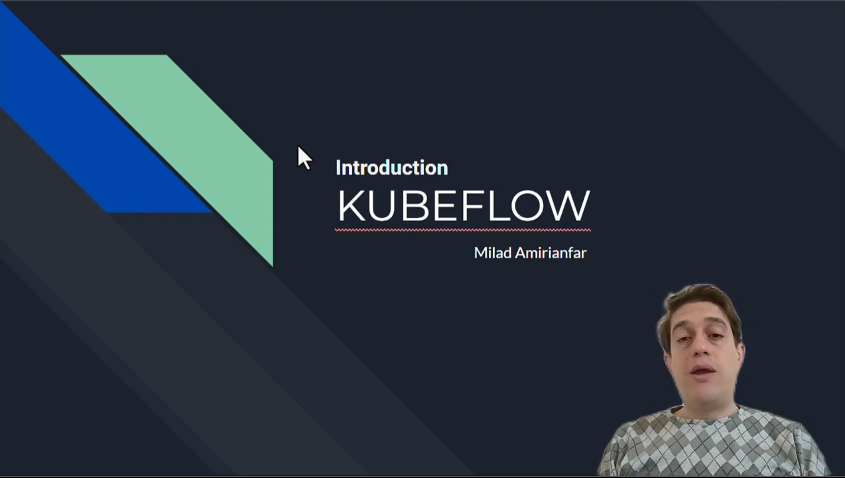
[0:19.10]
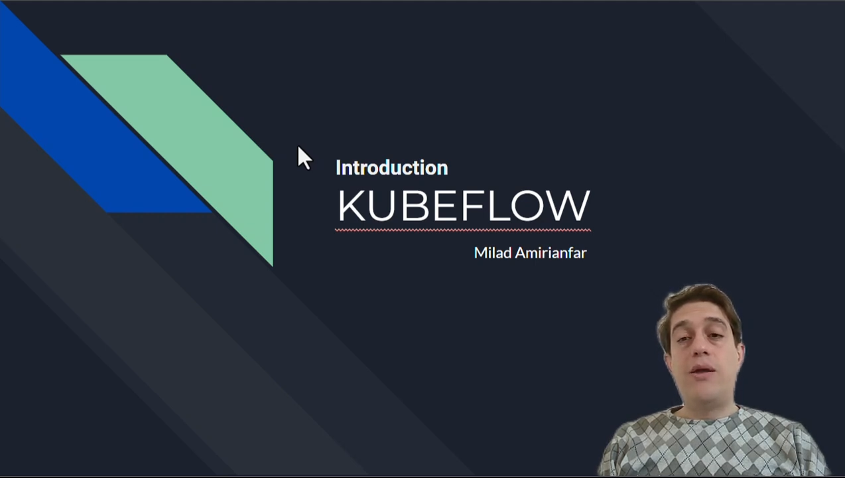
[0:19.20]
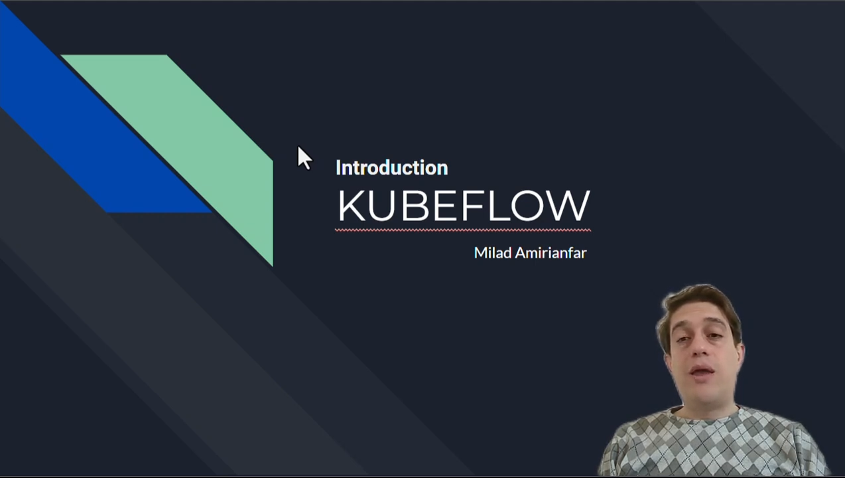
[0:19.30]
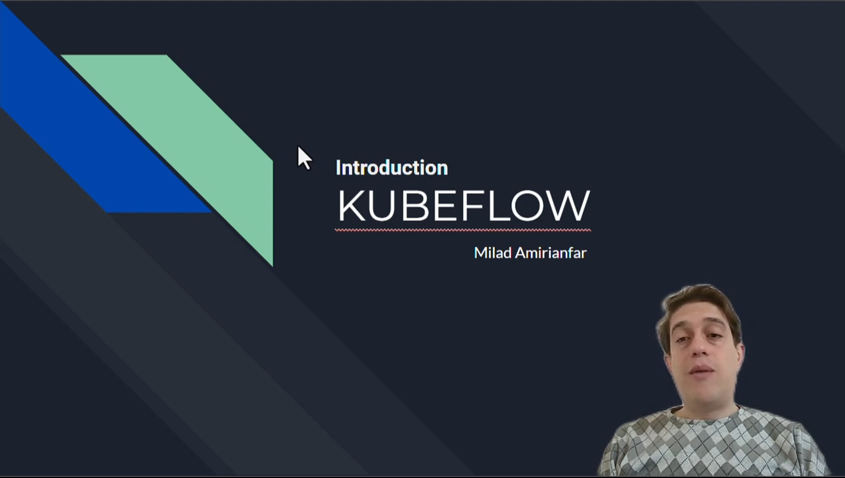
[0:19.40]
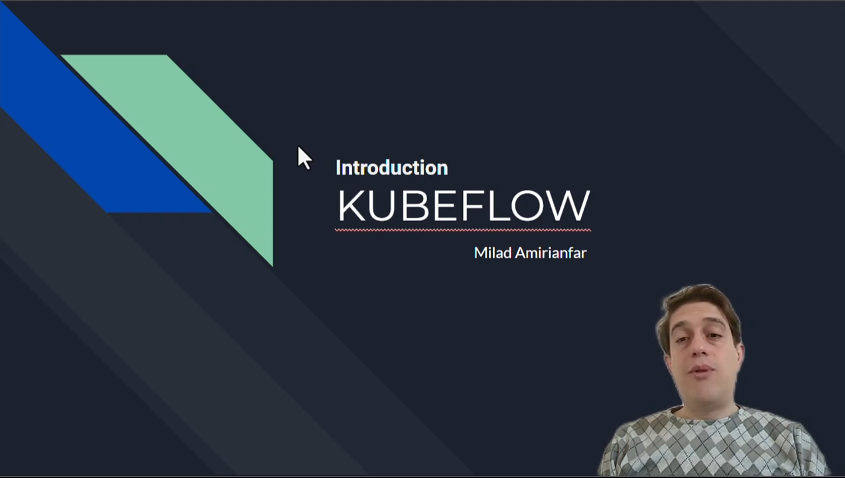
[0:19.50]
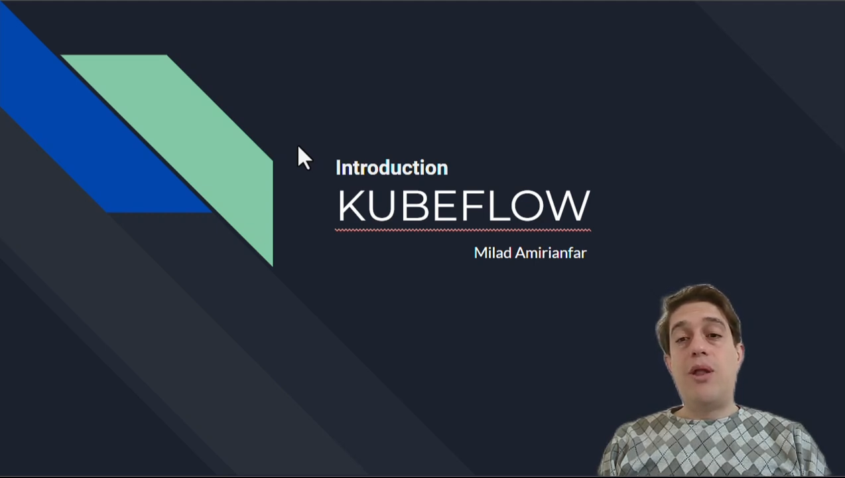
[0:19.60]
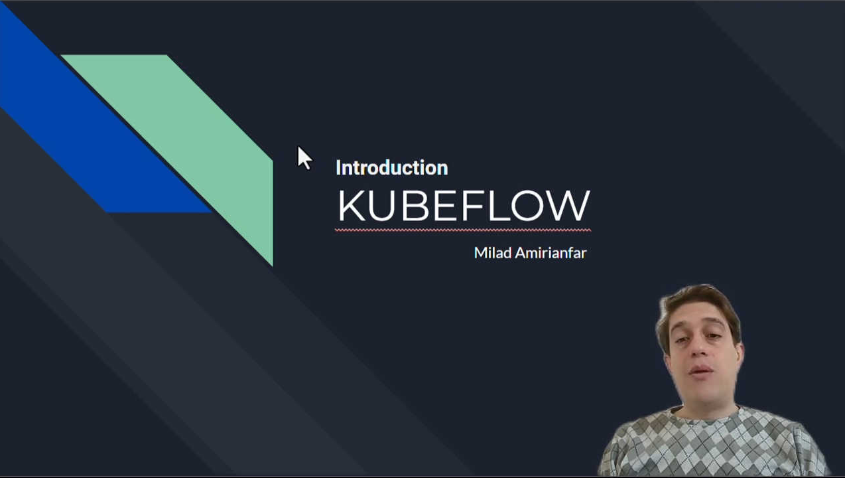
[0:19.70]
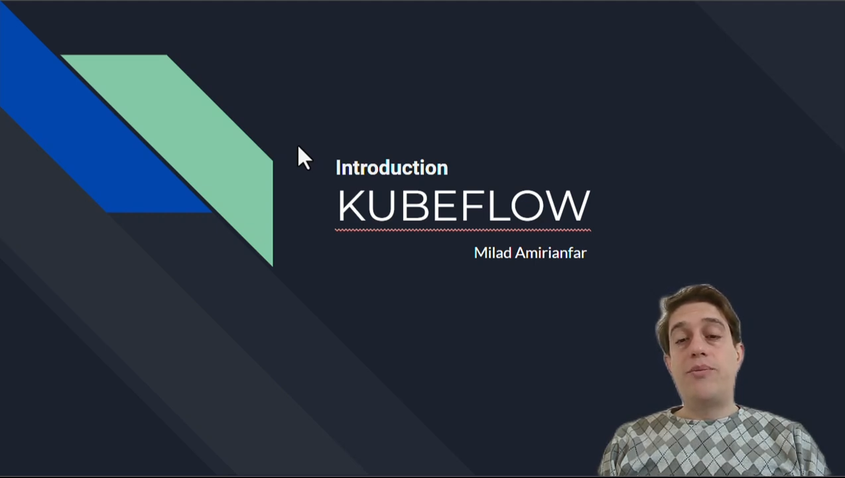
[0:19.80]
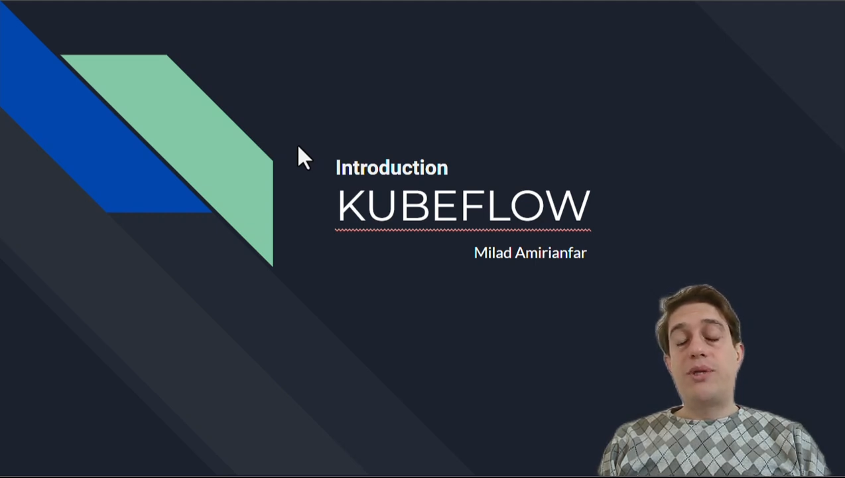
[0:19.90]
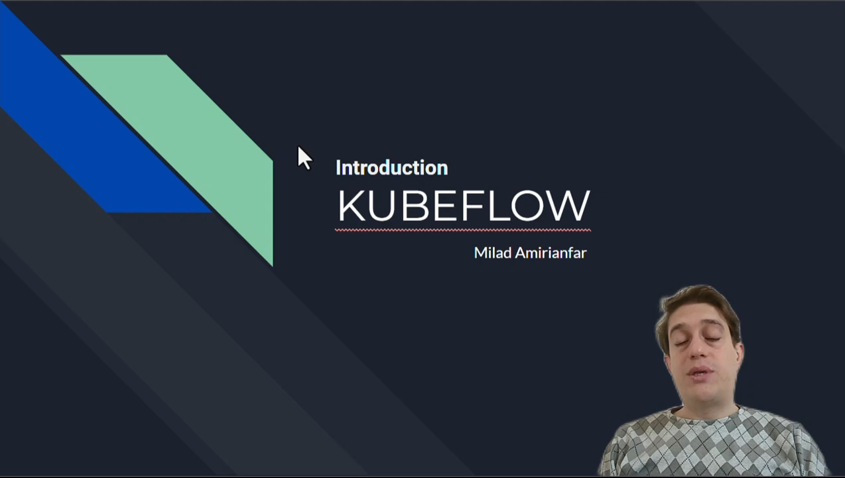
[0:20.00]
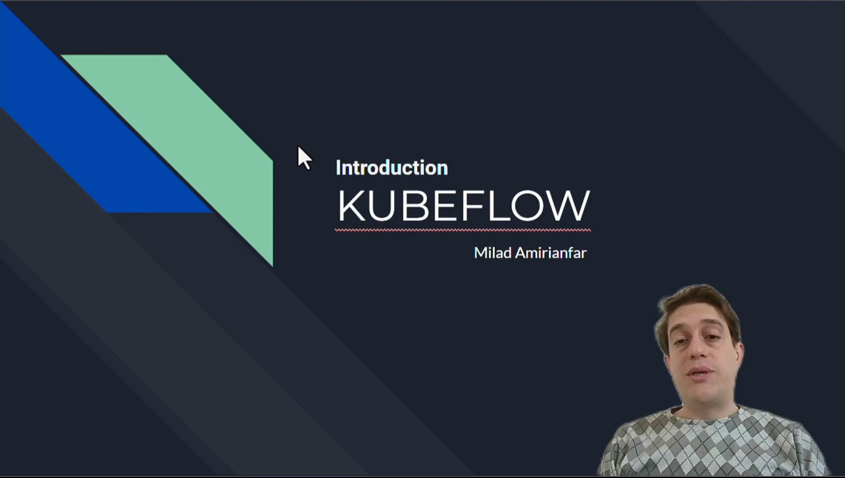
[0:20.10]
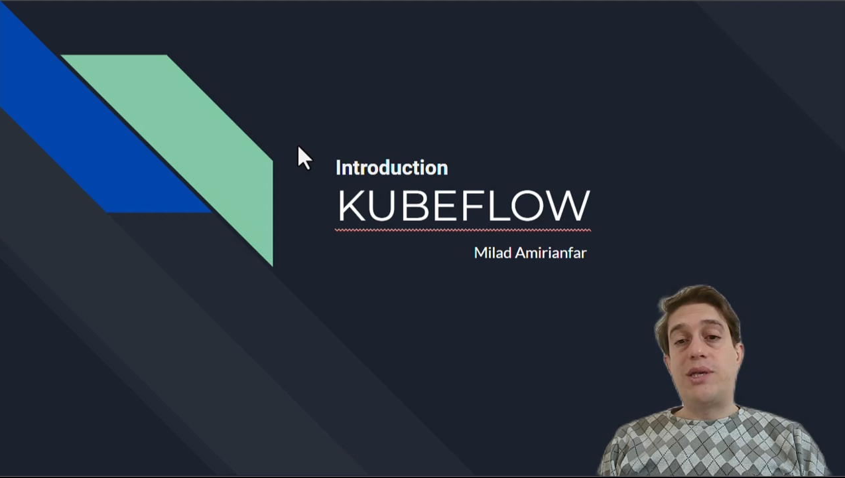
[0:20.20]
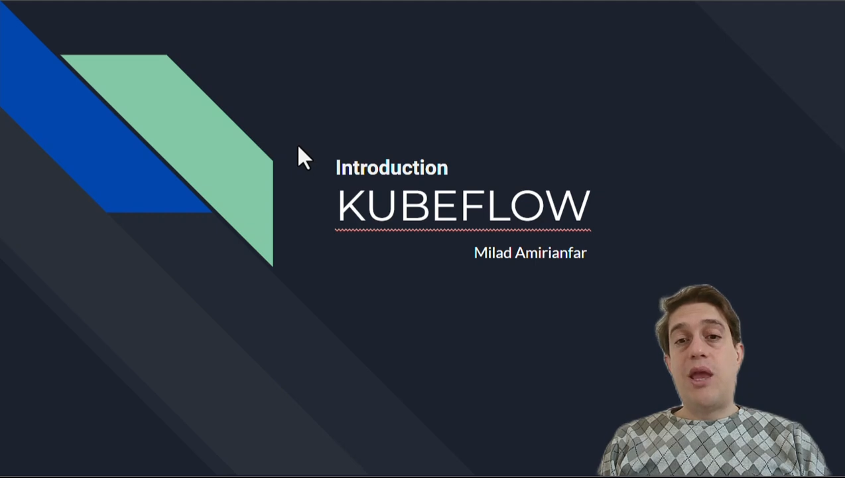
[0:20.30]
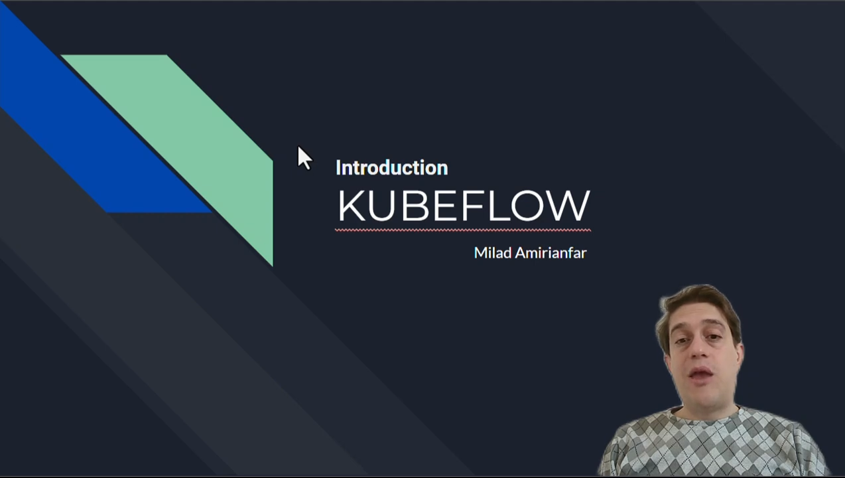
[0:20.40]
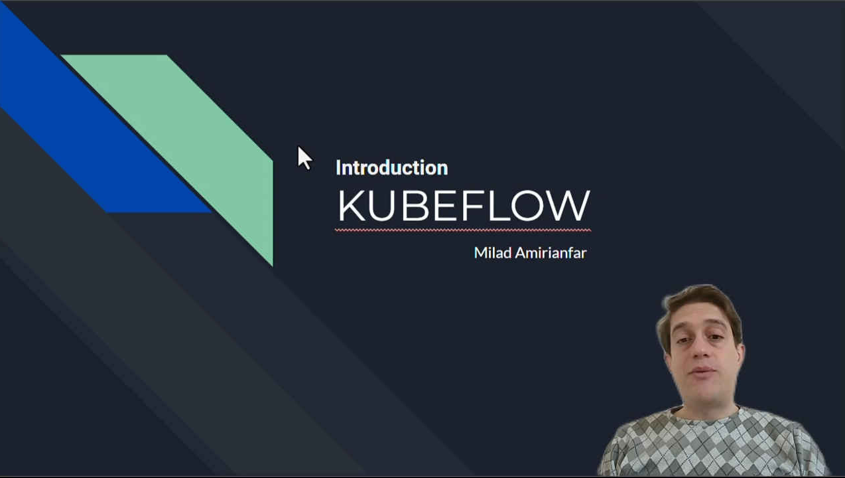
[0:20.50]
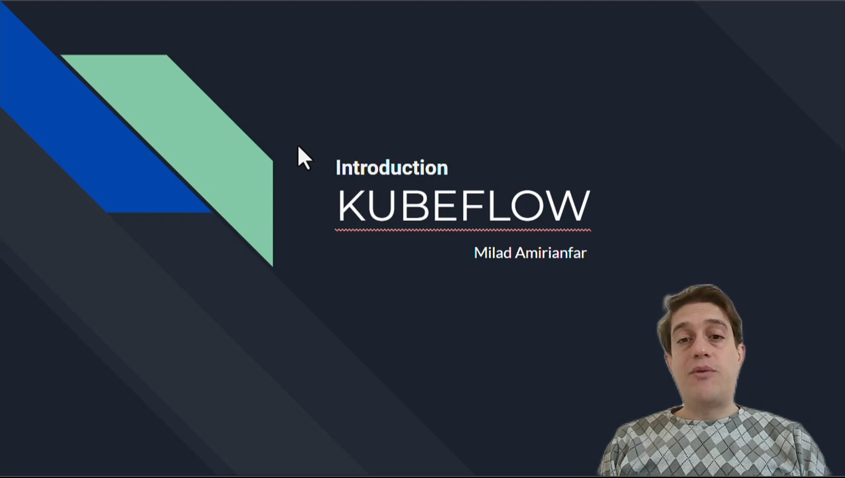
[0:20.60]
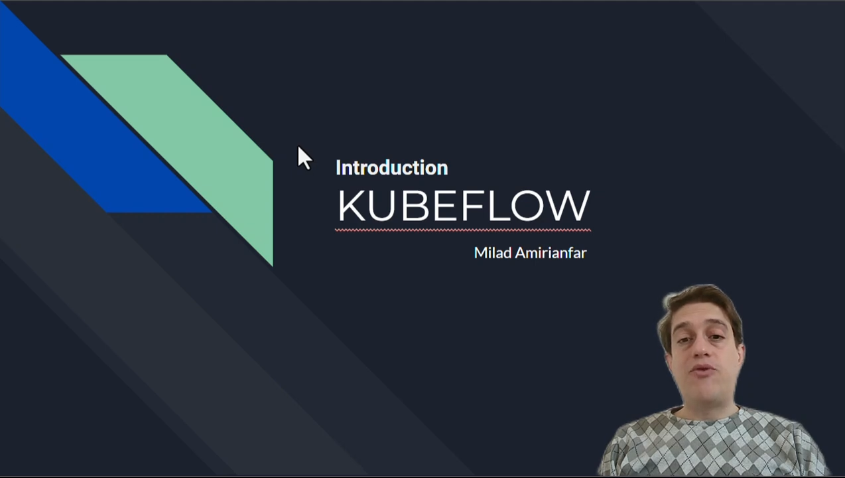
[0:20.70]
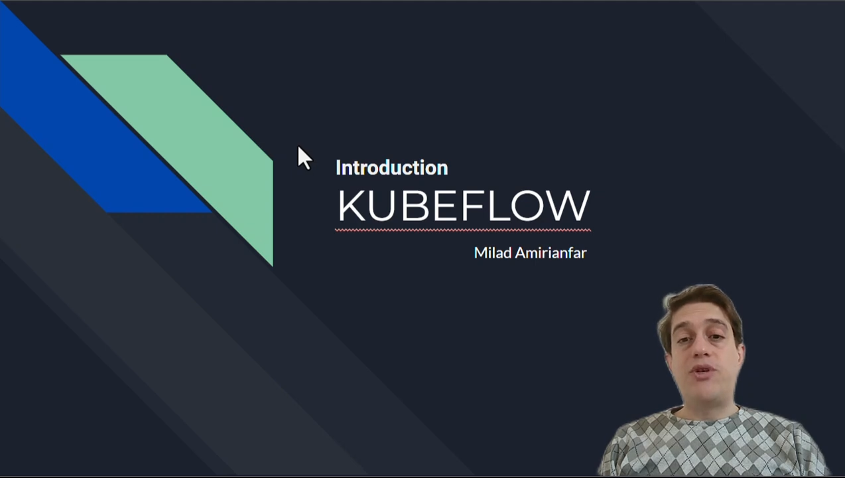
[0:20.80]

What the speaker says: and MLOps steps,